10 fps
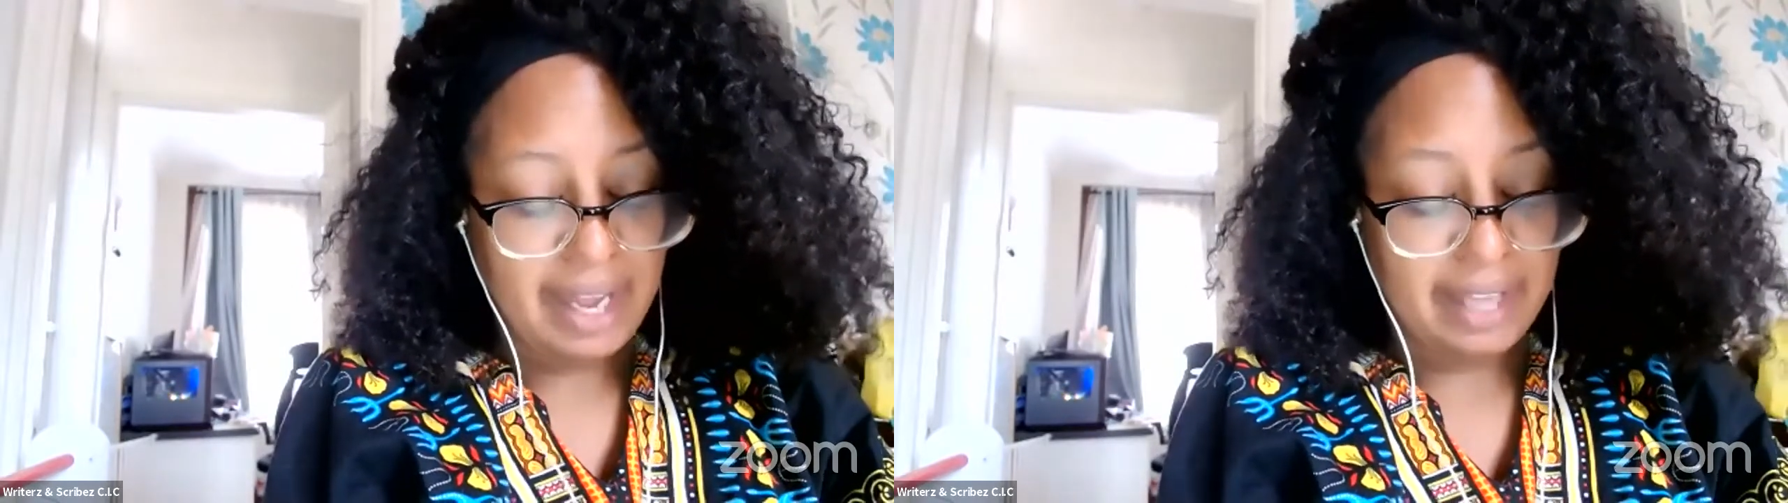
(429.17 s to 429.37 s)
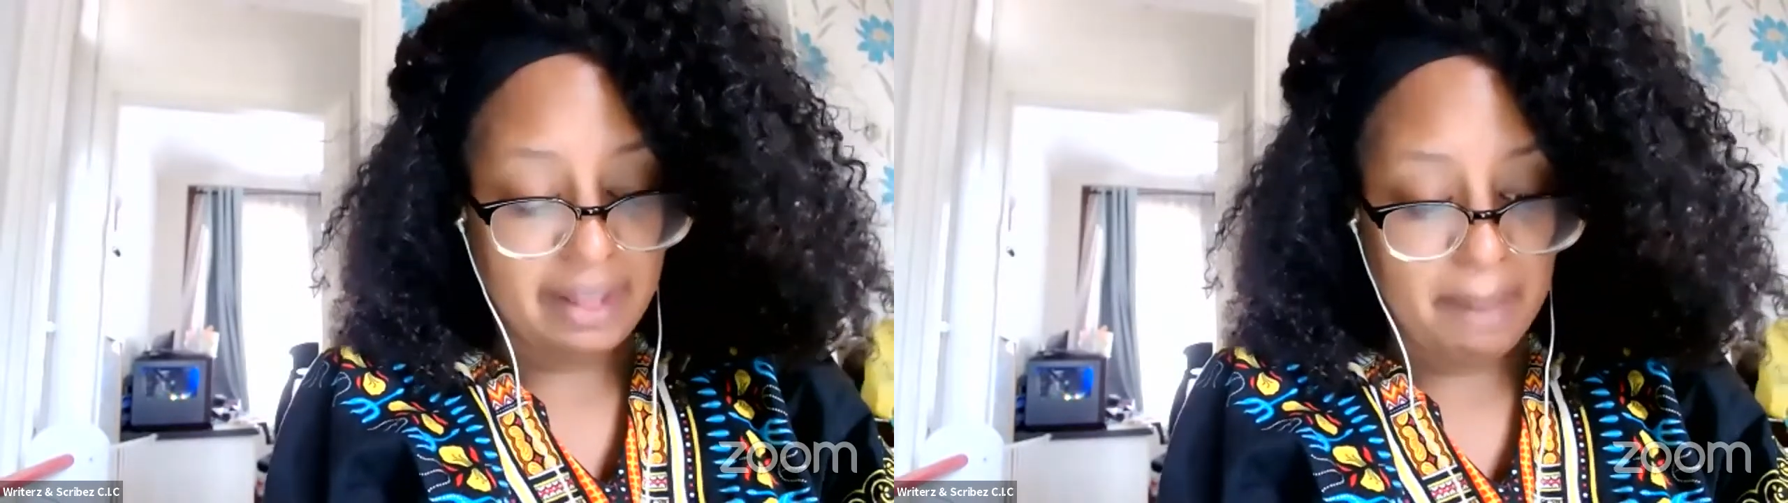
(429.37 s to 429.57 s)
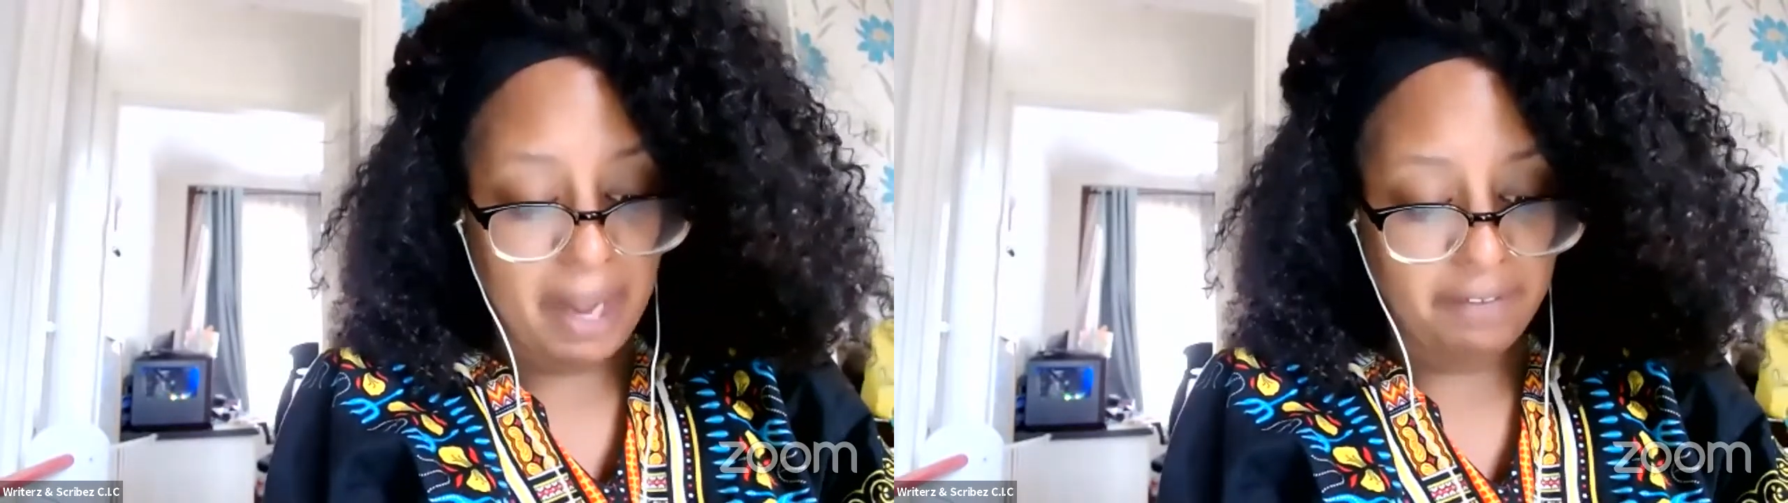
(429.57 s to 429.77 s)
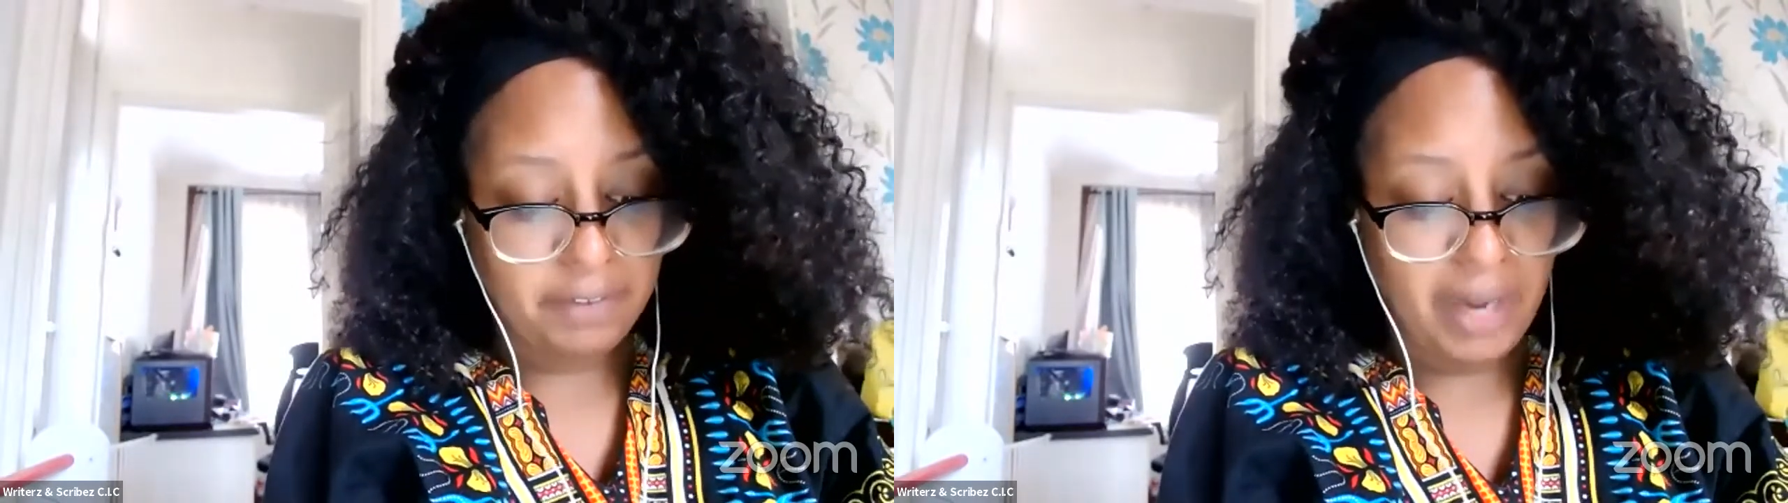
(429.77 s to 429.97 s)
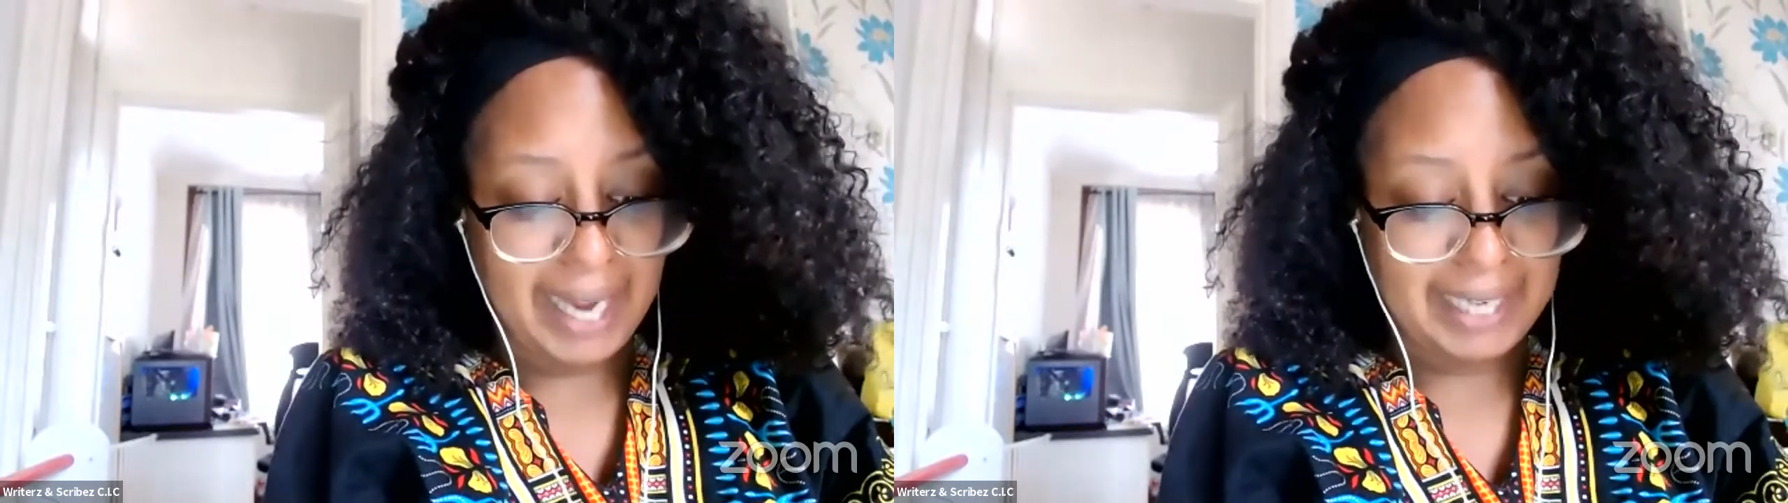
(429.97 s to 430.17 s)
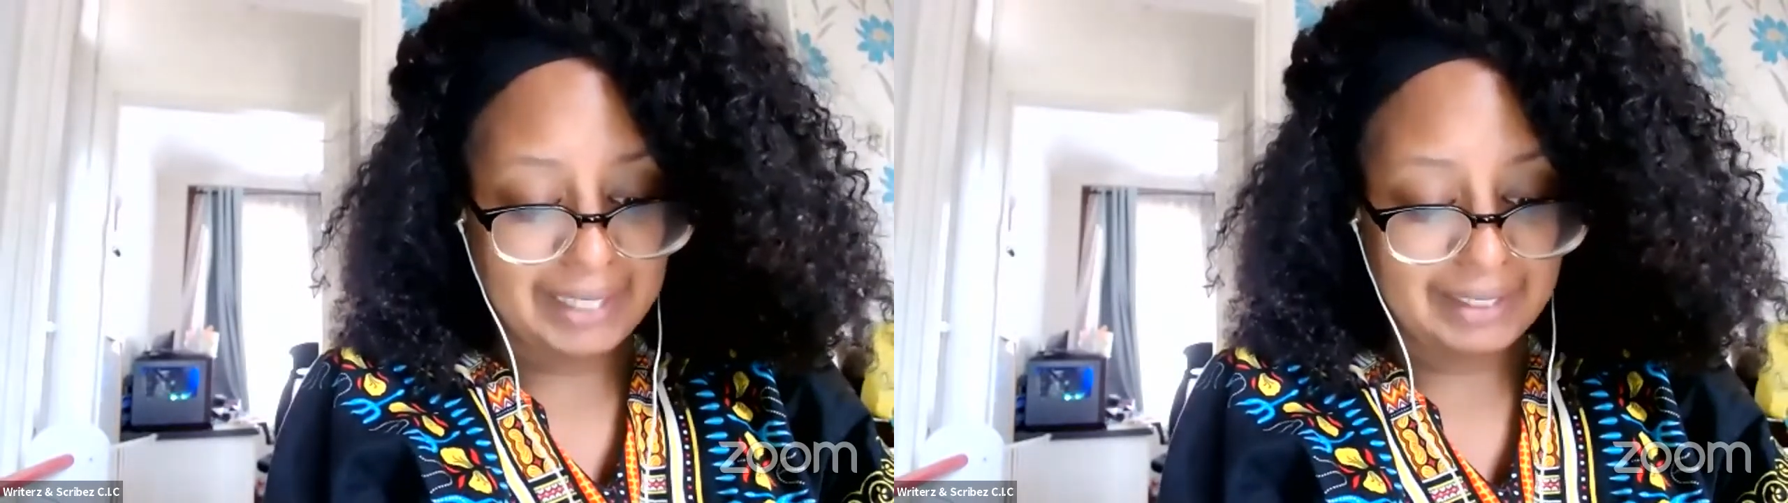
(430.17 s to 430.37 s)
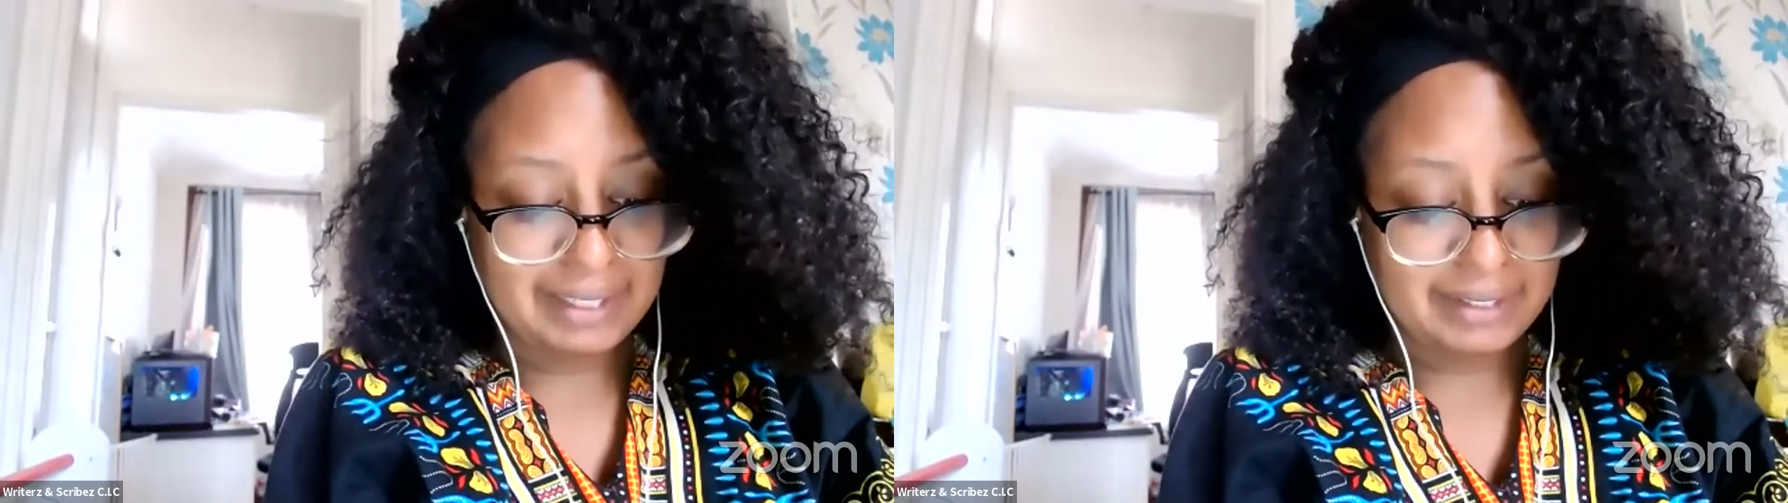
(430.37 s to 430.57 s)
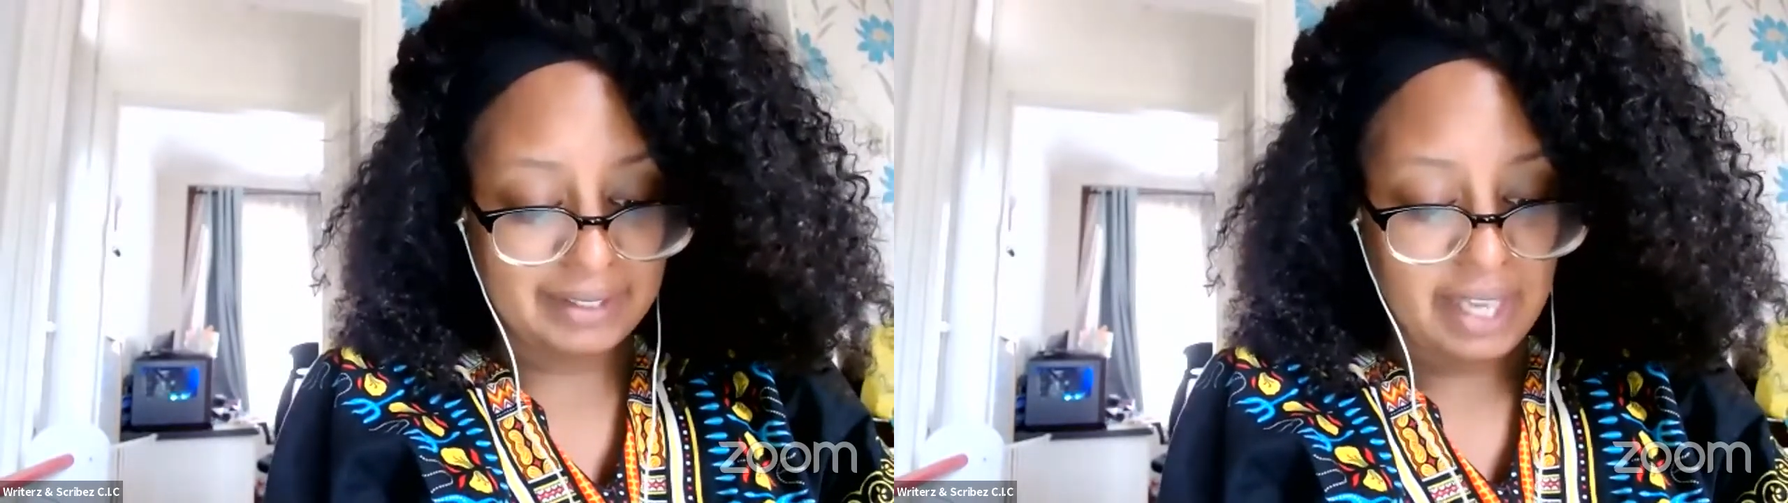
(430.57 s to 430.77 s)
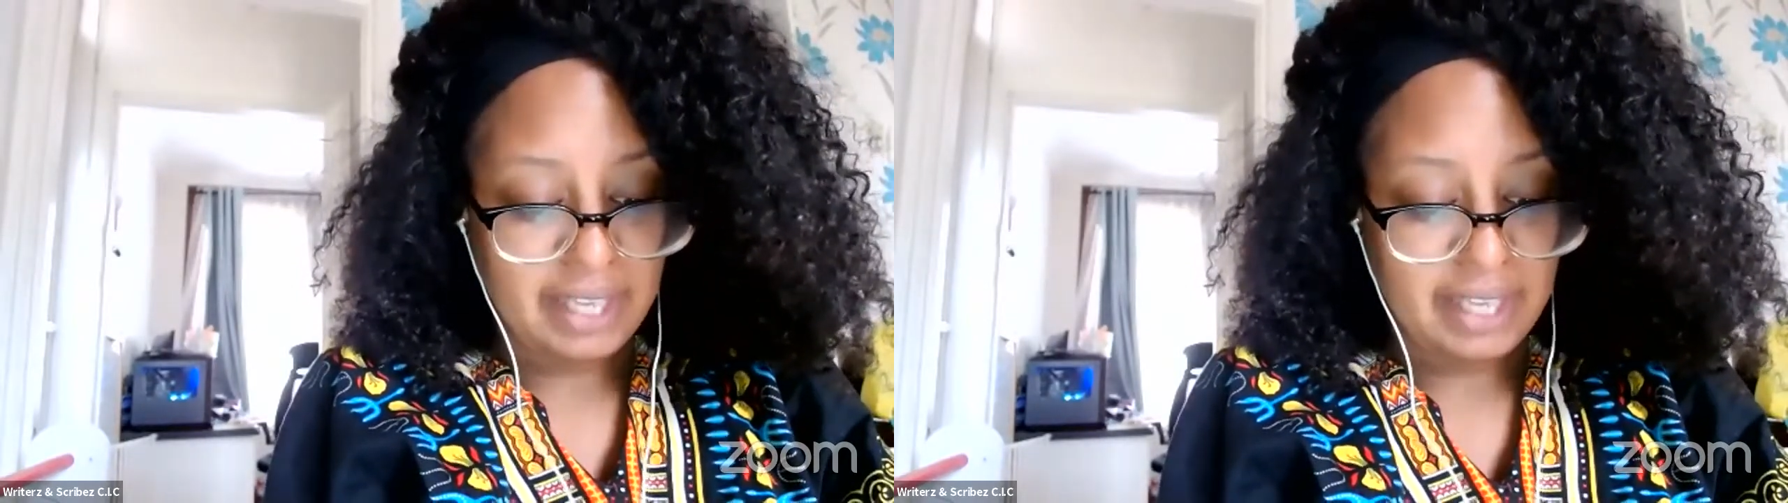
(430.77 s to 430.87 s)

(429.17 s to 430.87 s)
and the purple hyacinths,